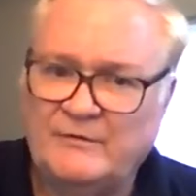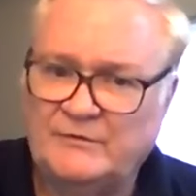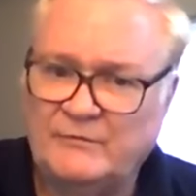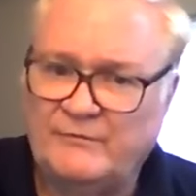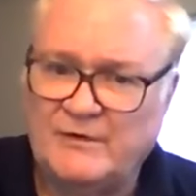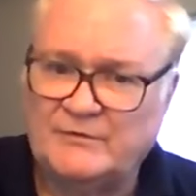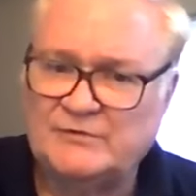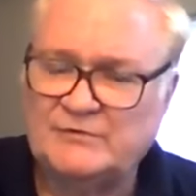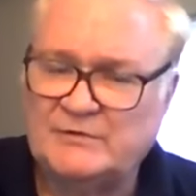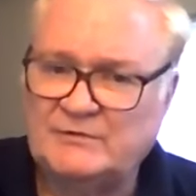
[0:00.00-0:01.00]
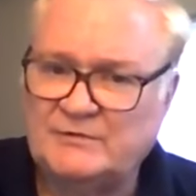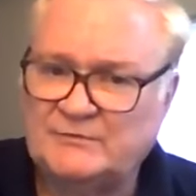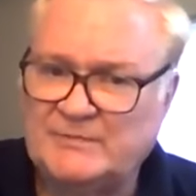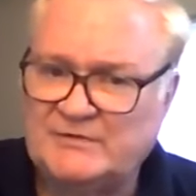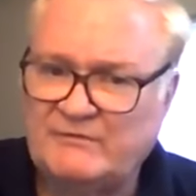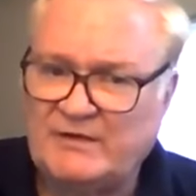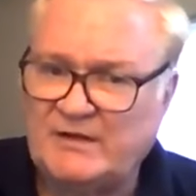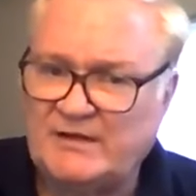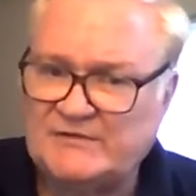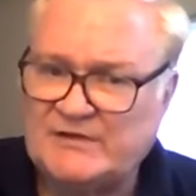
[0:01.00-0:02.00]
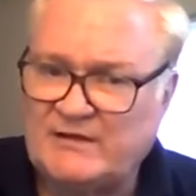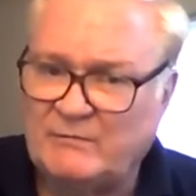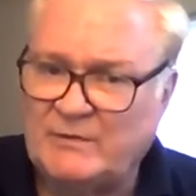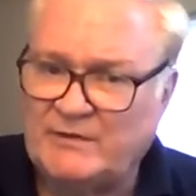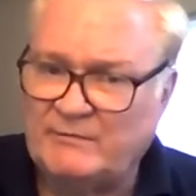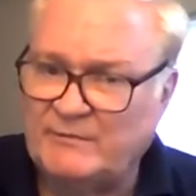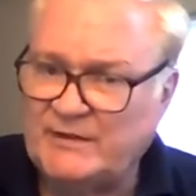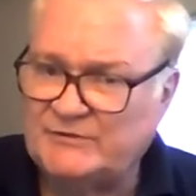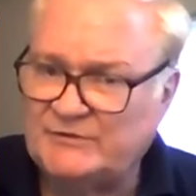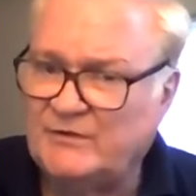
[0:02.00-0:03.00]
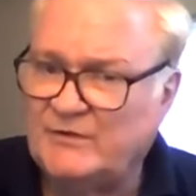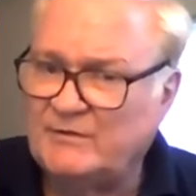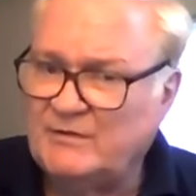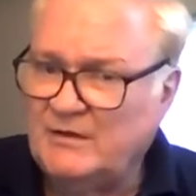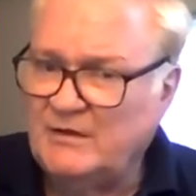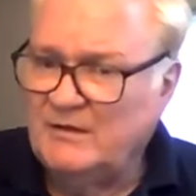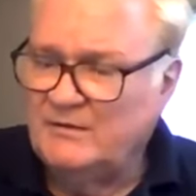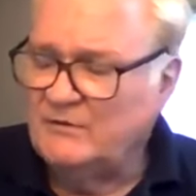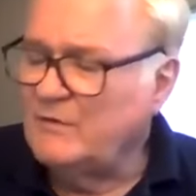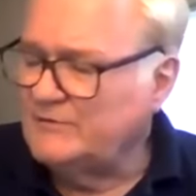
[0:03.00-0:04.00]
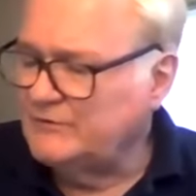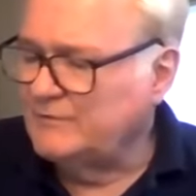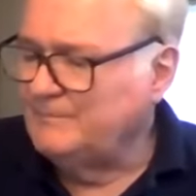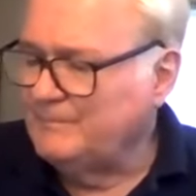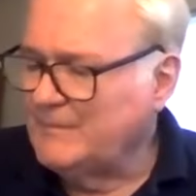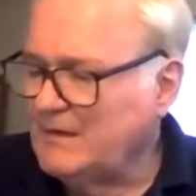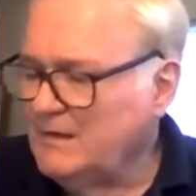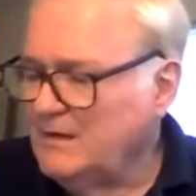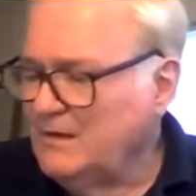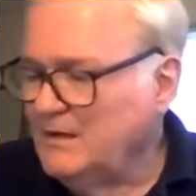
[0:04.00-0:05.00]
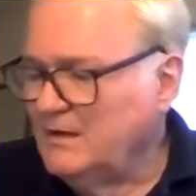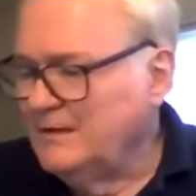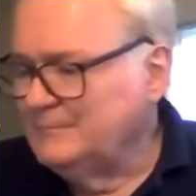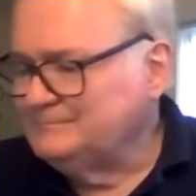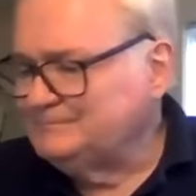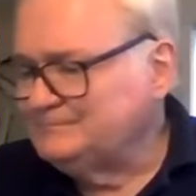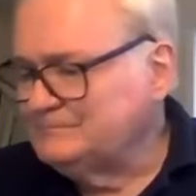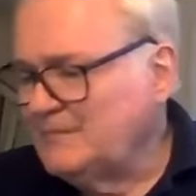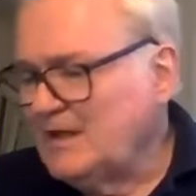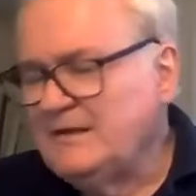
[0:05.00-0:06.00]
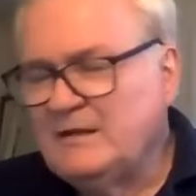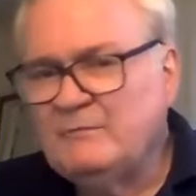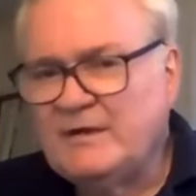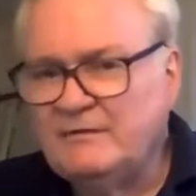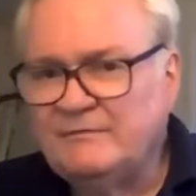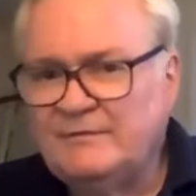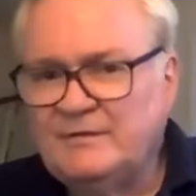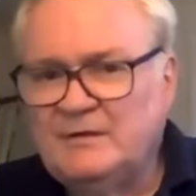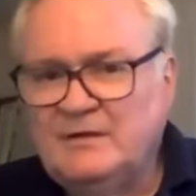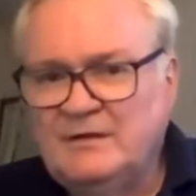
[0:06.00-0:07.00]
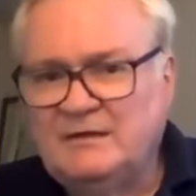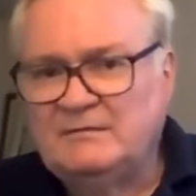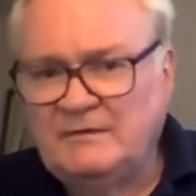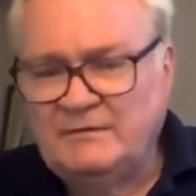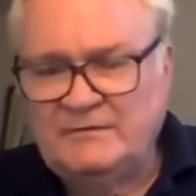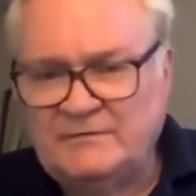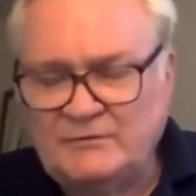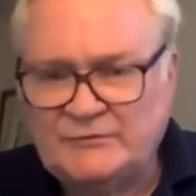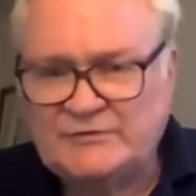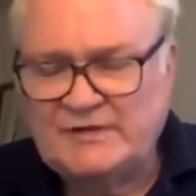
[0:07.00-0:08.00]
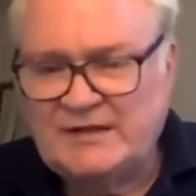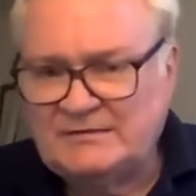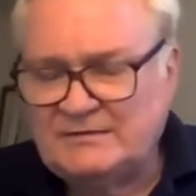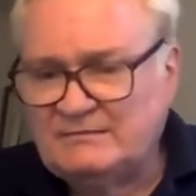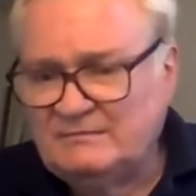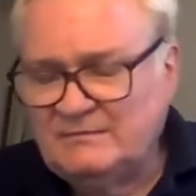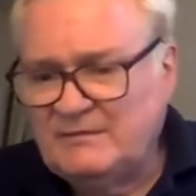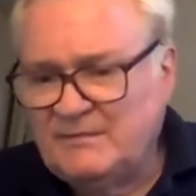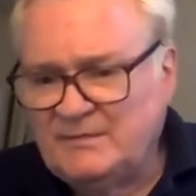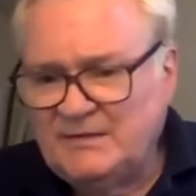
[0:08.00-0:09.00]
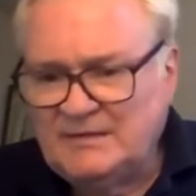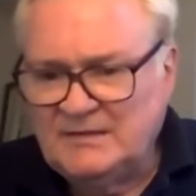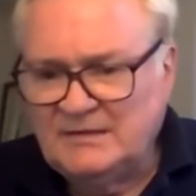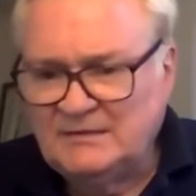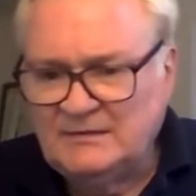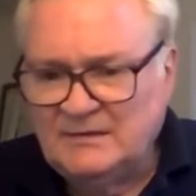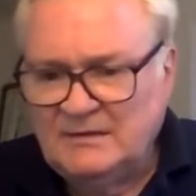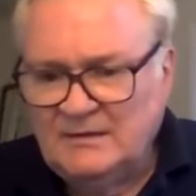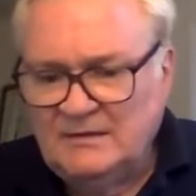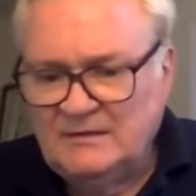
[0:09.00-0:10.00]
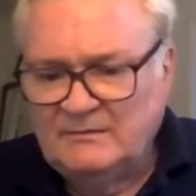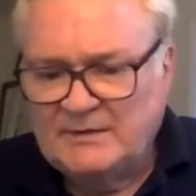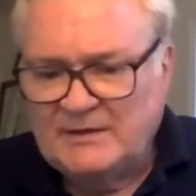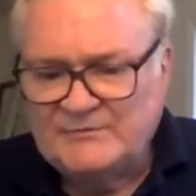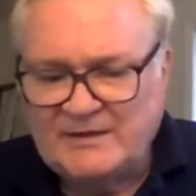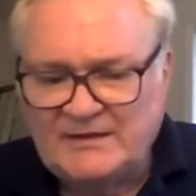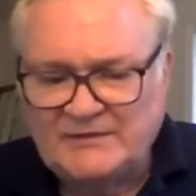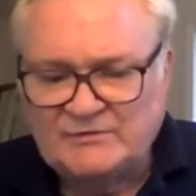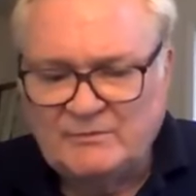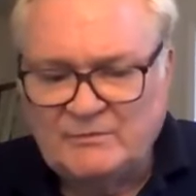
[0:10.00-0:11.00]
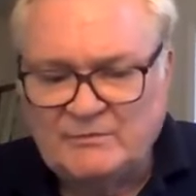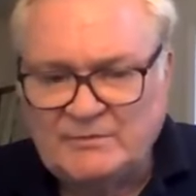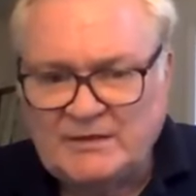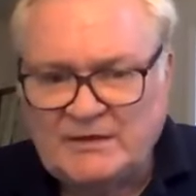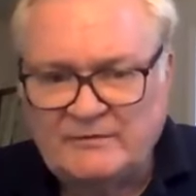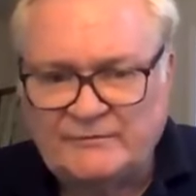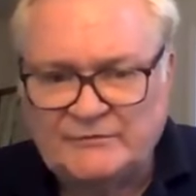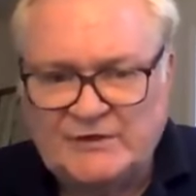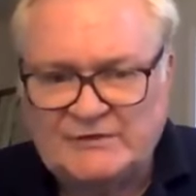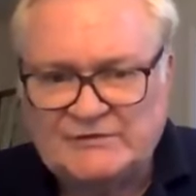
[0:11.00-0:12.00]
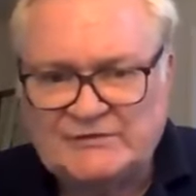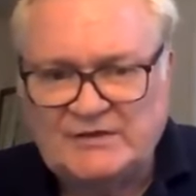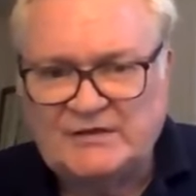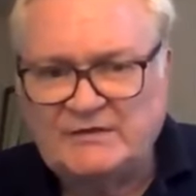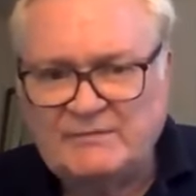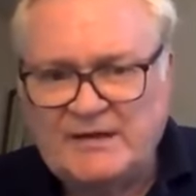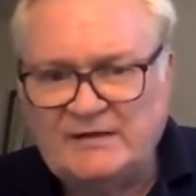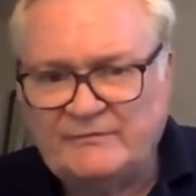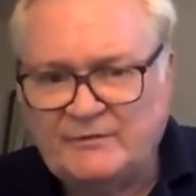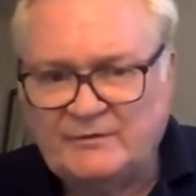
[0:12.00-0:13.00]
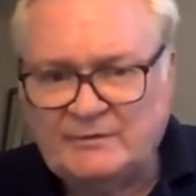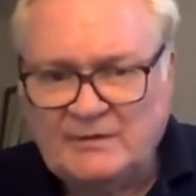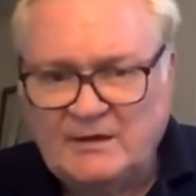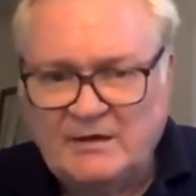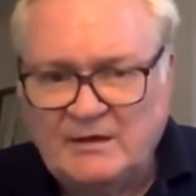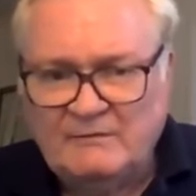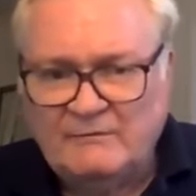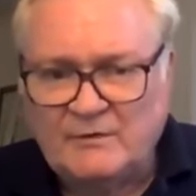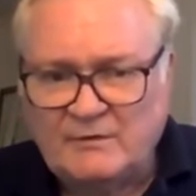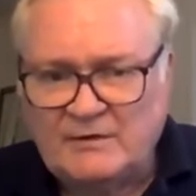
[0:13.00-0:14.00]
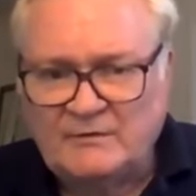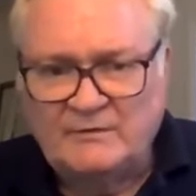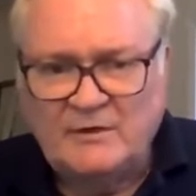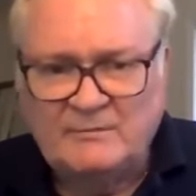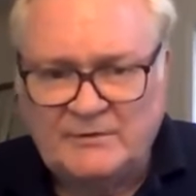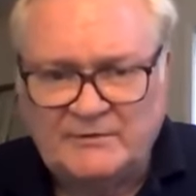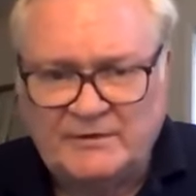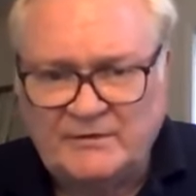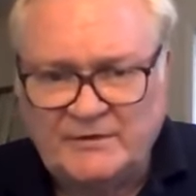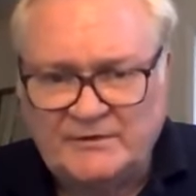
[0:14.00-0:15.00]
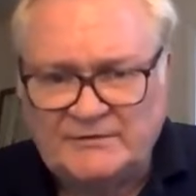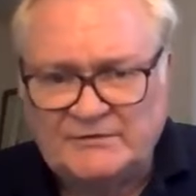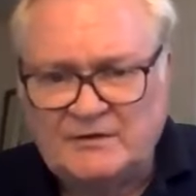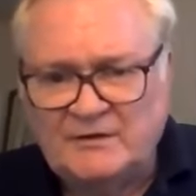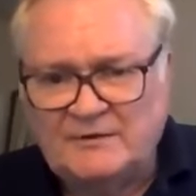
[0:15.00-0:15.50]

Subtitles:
two functions, and specifically the second one in relation to the question. And then we have, and don't you see that maybe the price mechanism will account for changes in the demand for non-monetary goods.